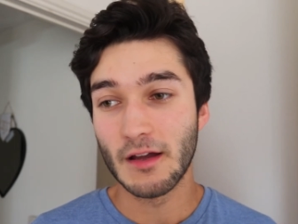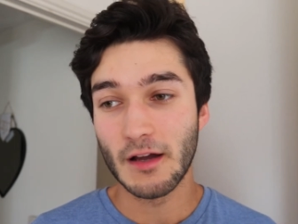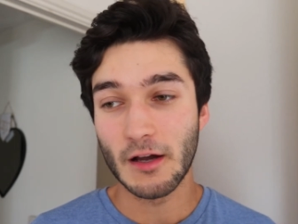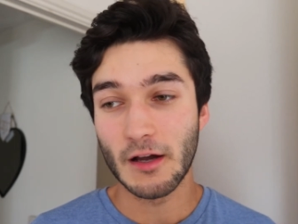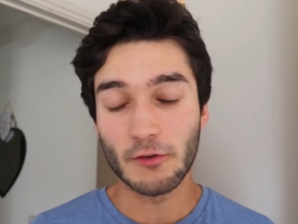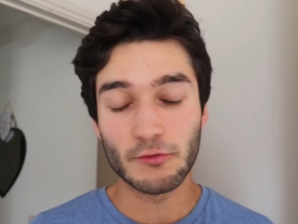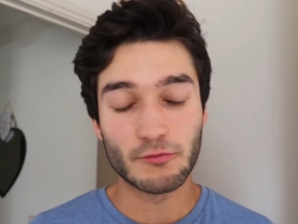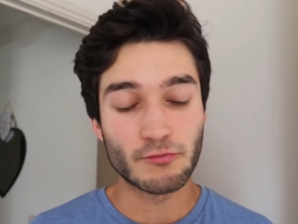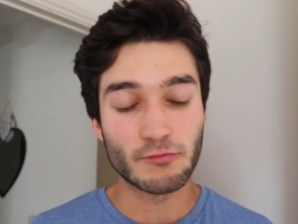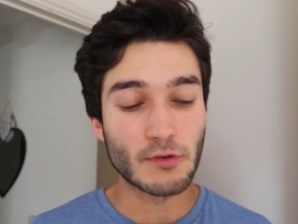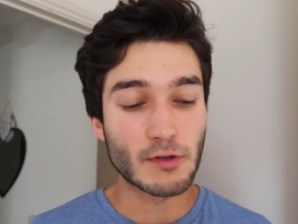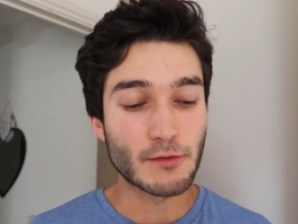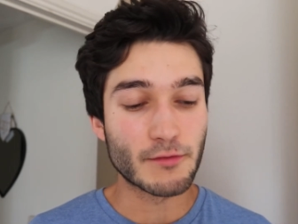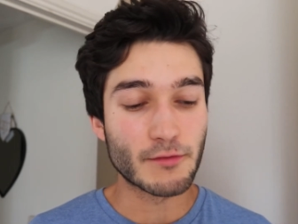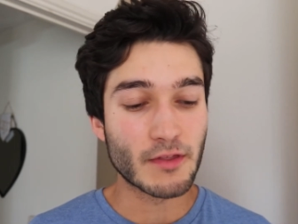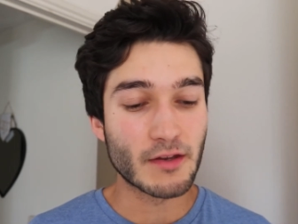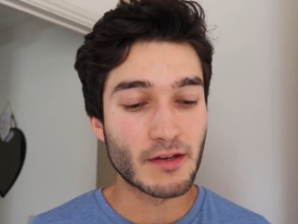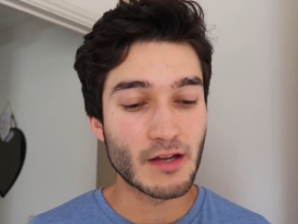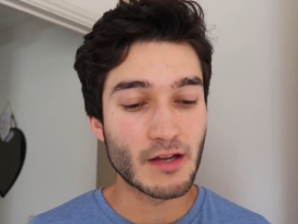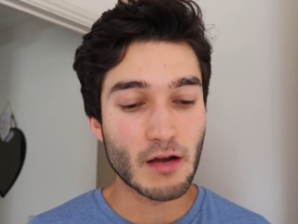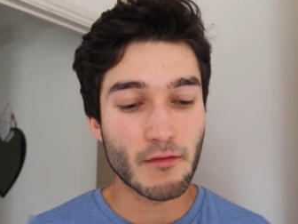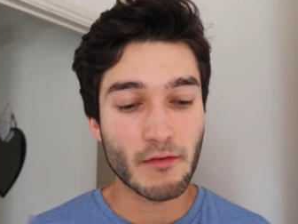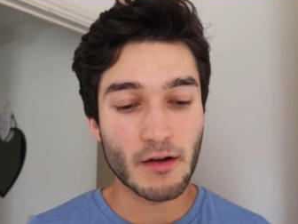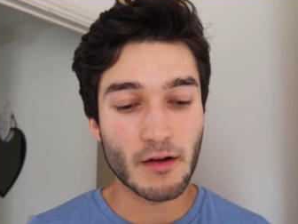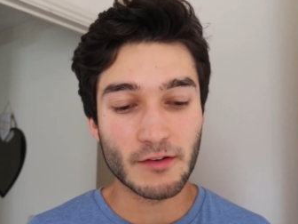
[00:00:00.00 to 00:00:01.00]
I was rooting for the
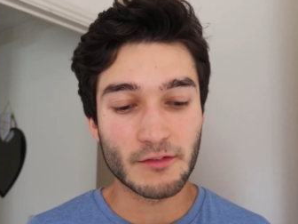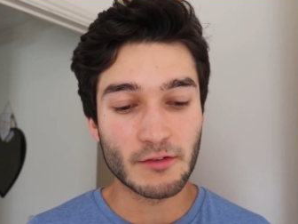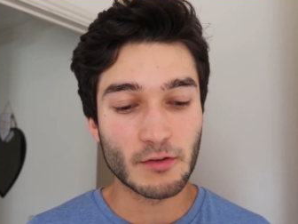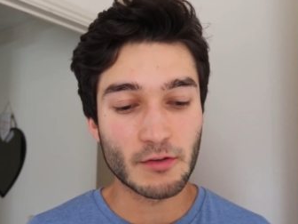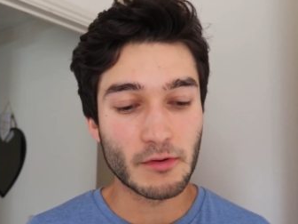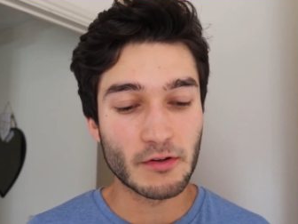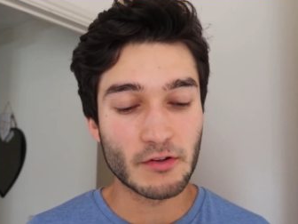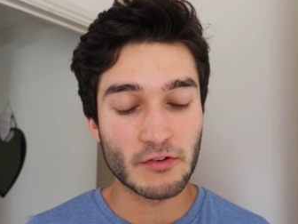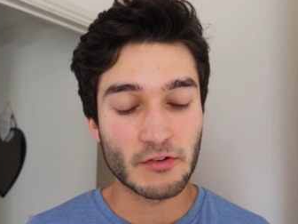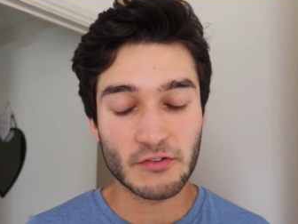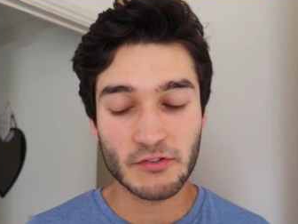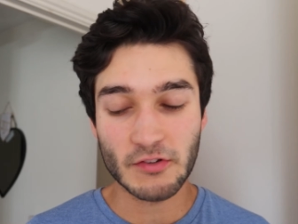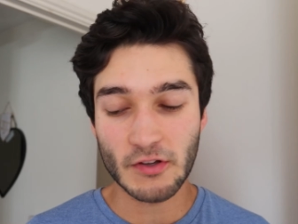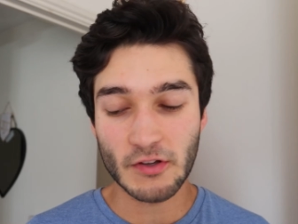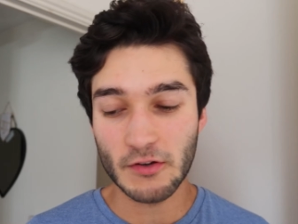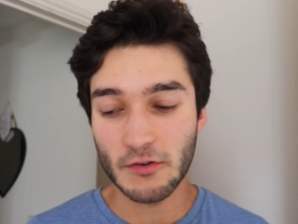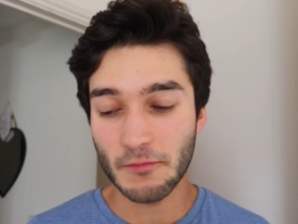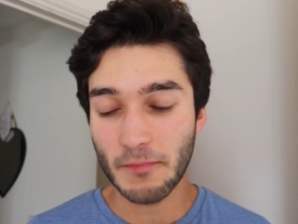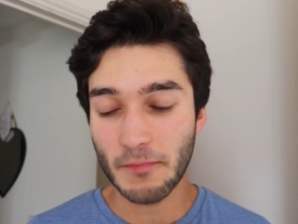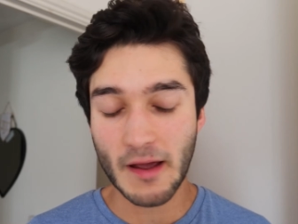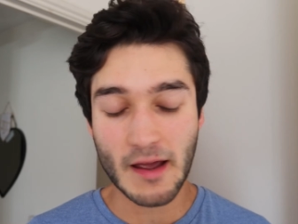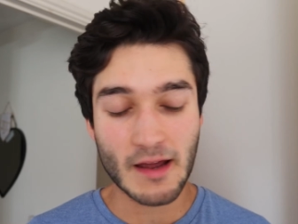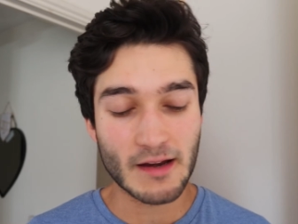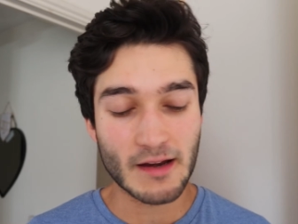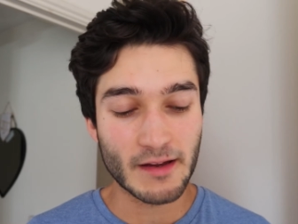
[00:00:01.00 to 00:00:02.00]
Na'vi to win so
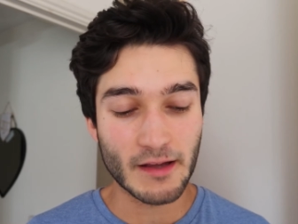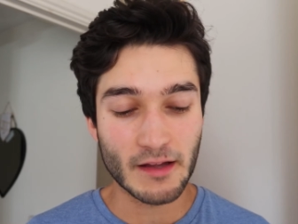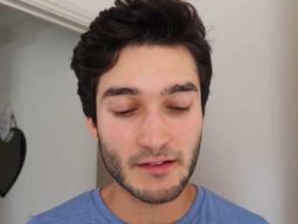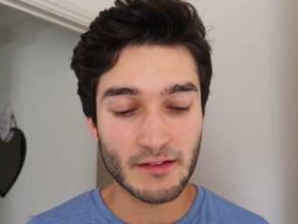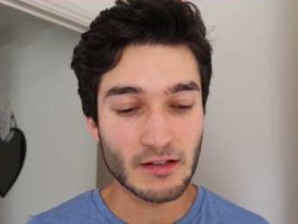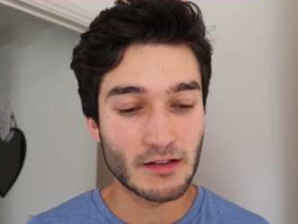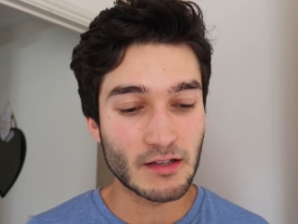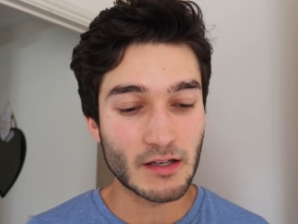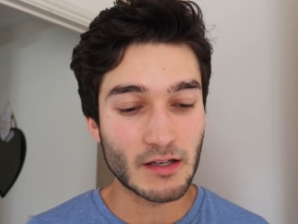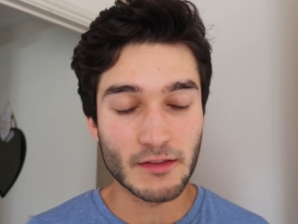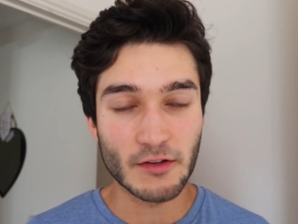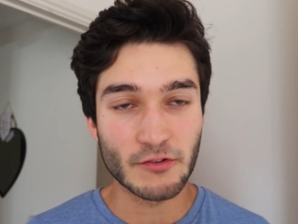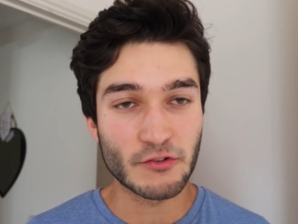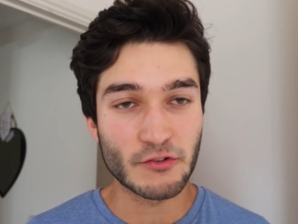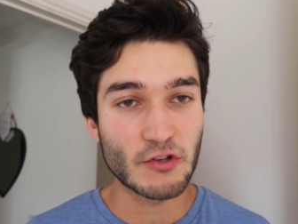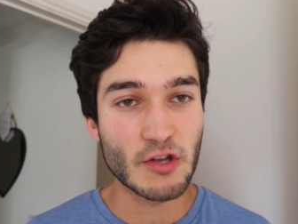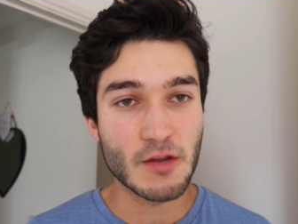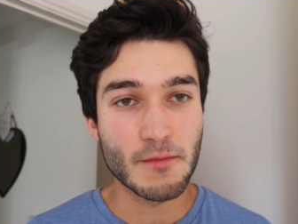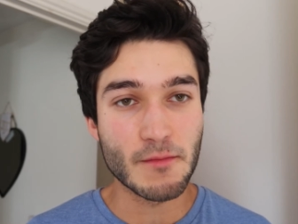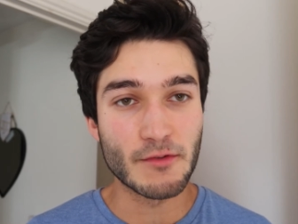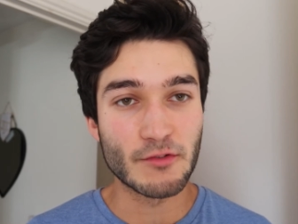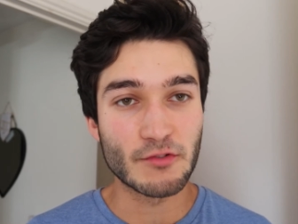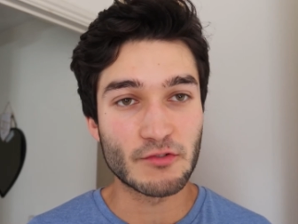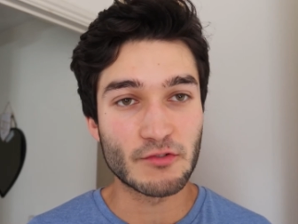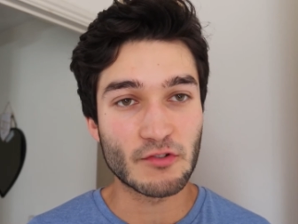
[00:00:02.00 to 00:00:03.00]
badly. I didn't like those
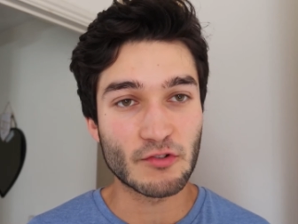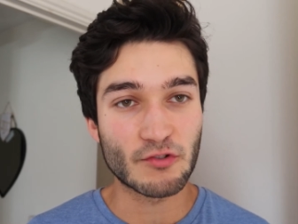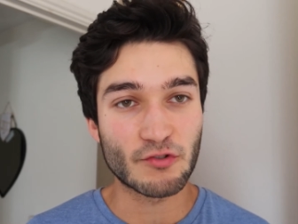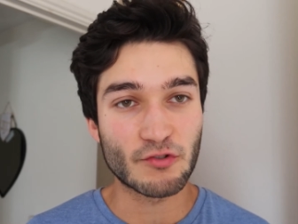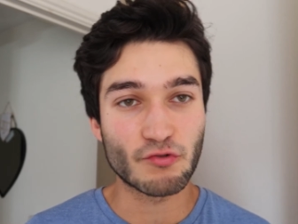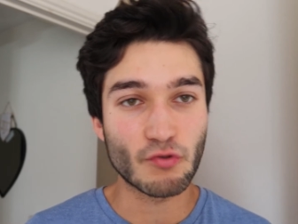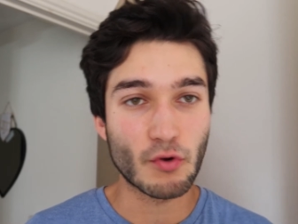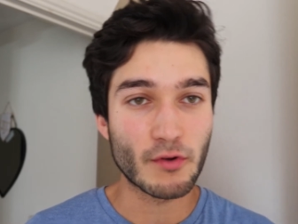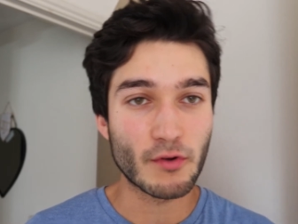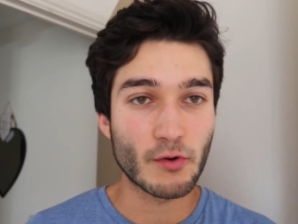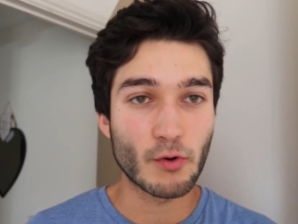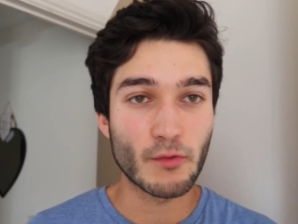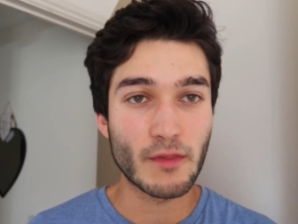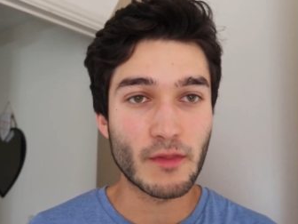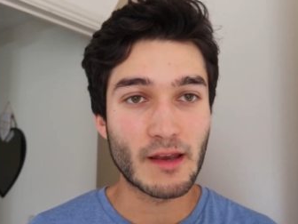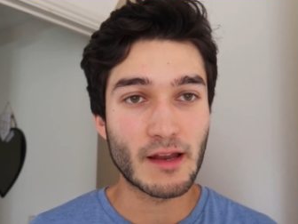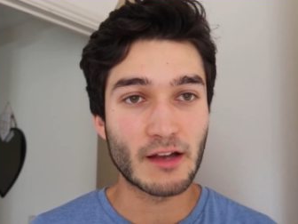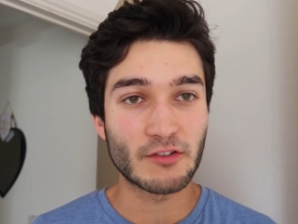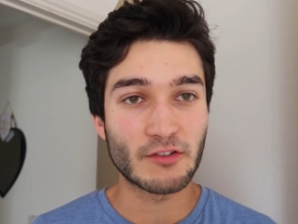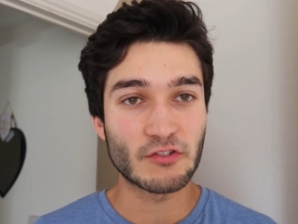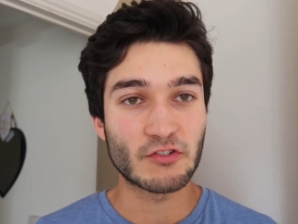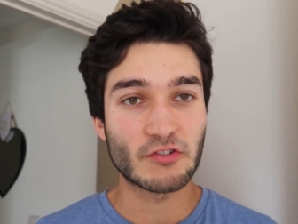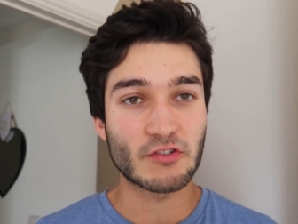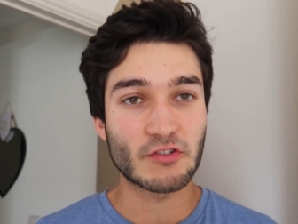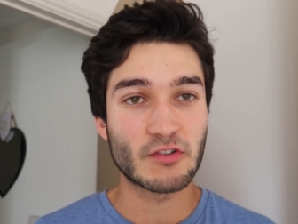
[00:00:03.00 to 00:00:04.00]
humans destroying all the
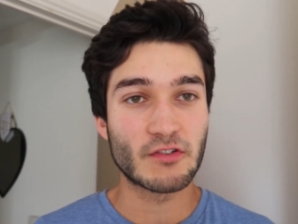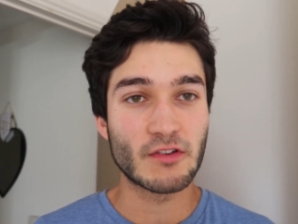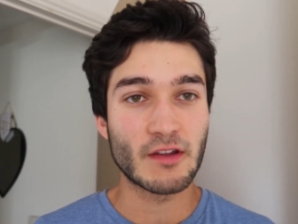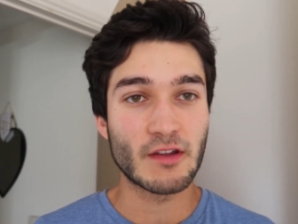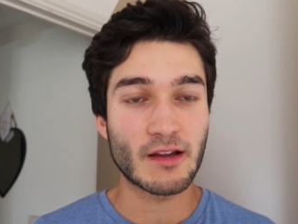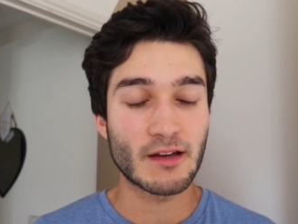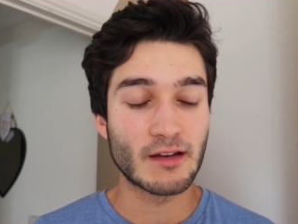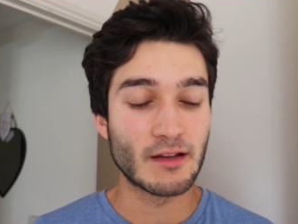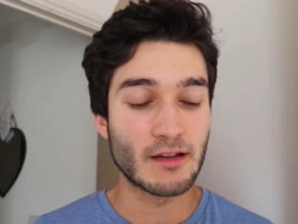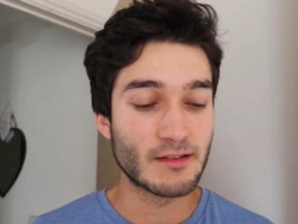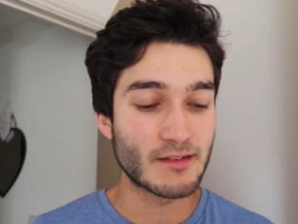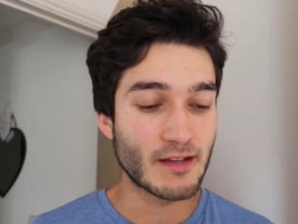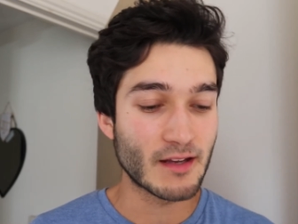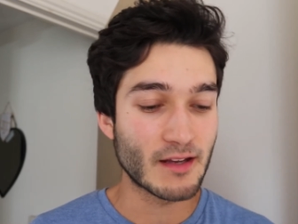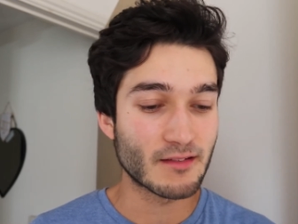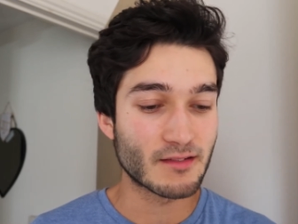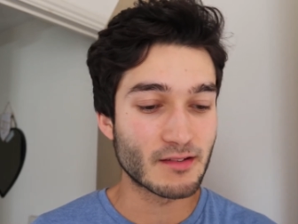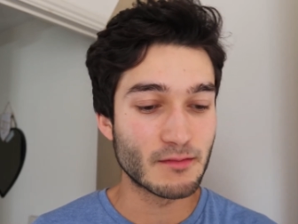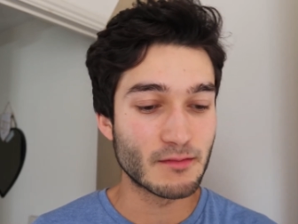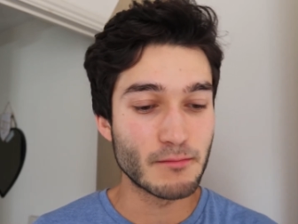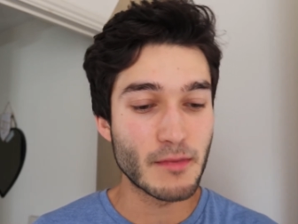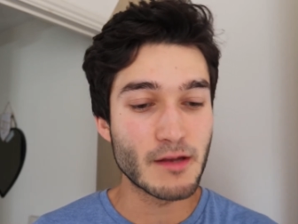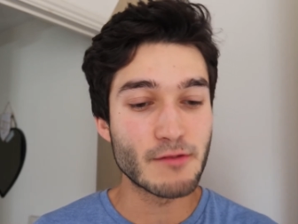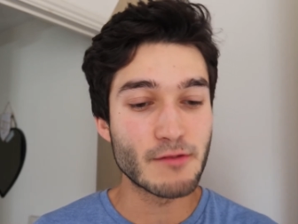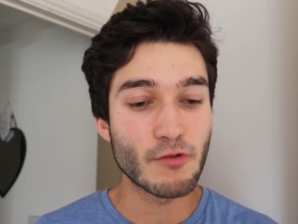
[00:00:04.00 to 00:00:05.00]
land just because they can obtain
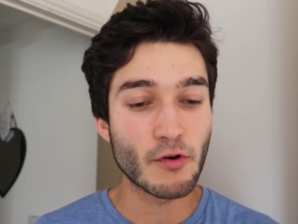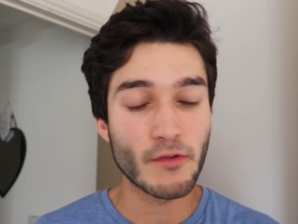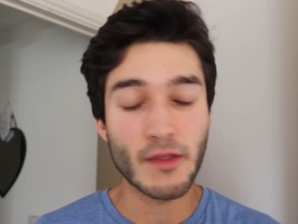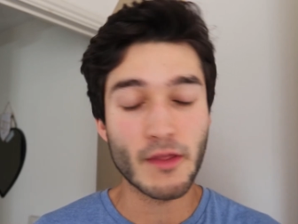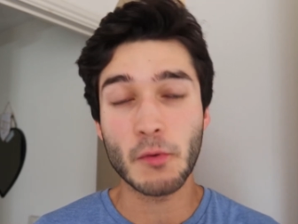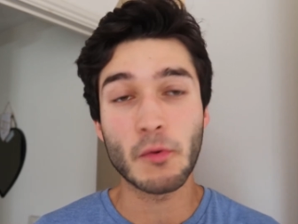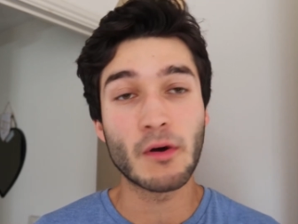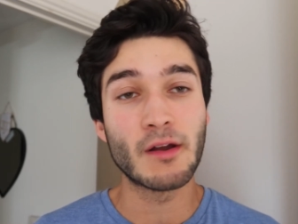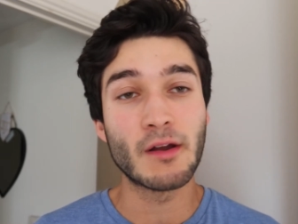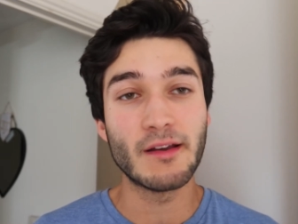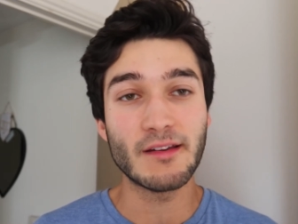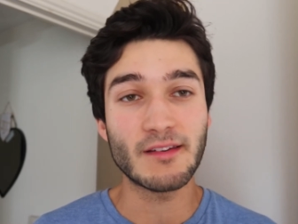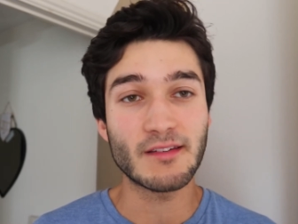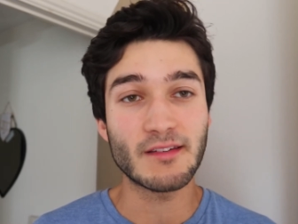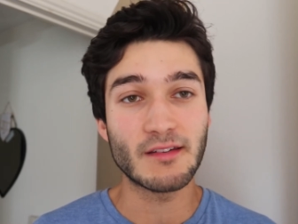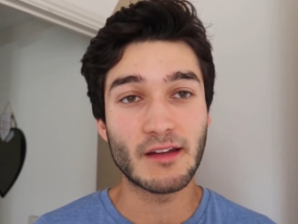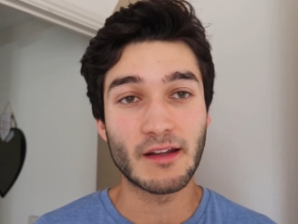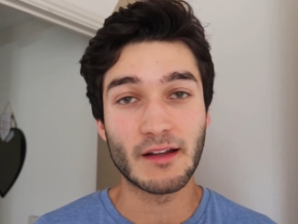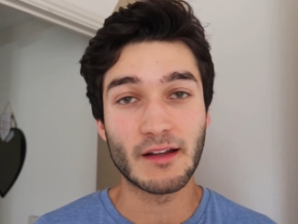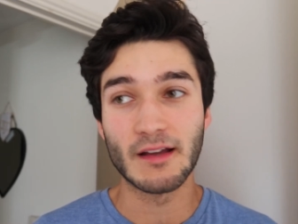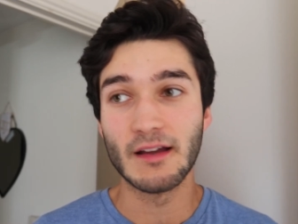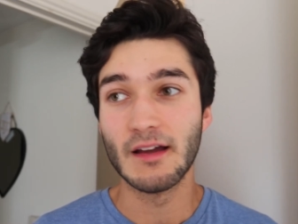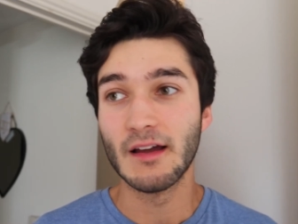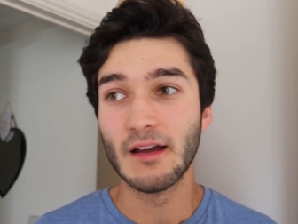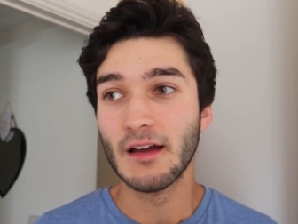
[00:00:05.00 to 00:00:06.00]
some mineral. And they weren't
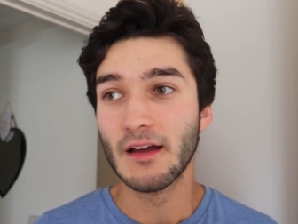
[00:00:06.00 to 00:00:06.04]
listening.